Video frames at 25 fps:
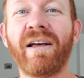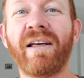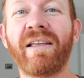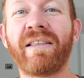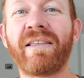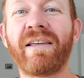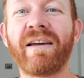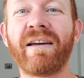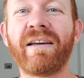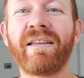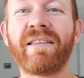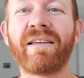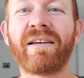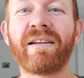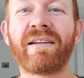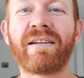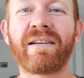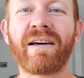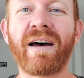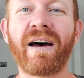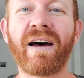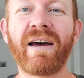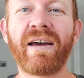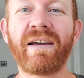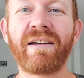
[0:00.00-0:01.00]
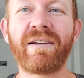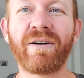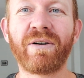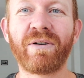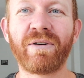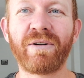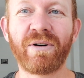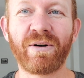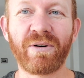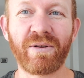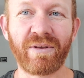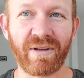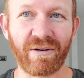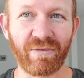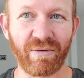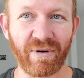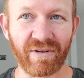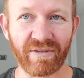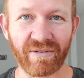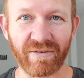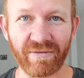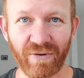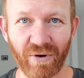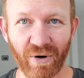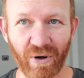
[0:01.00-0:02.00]
thing that I don't know the
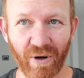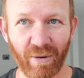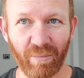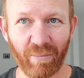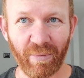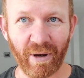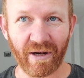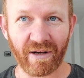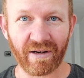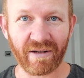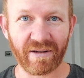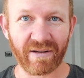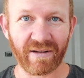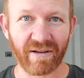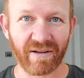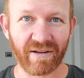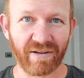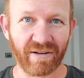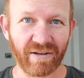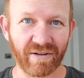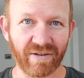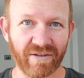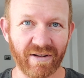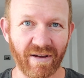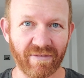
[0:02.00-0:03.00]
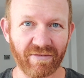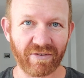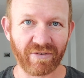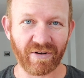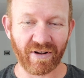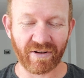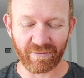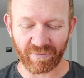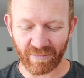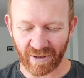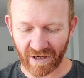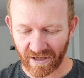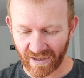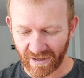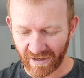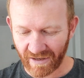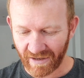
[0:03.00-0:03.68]
reason for, but you'll just have to trust me.